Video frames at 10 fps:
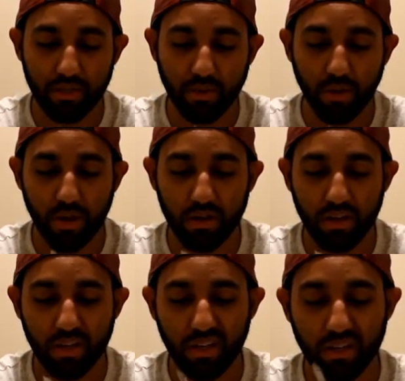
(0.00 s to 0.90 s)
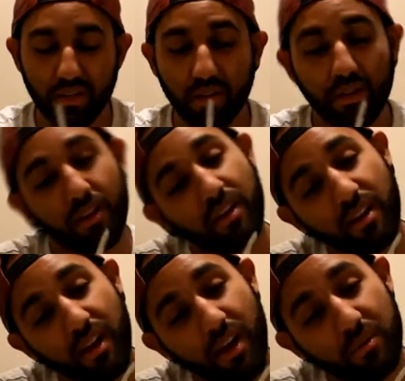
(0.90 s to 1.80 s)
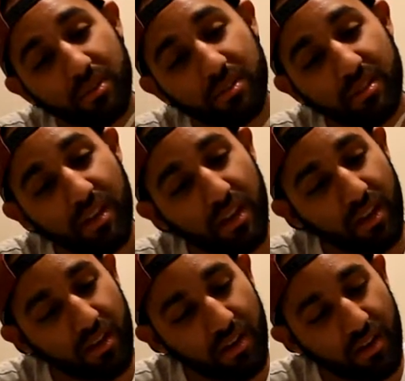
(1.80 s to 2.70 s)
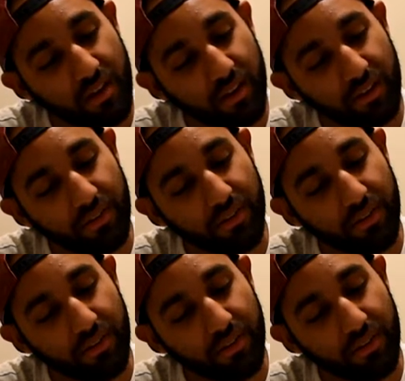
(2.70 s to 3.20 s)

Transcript: Quality, I would say, uh,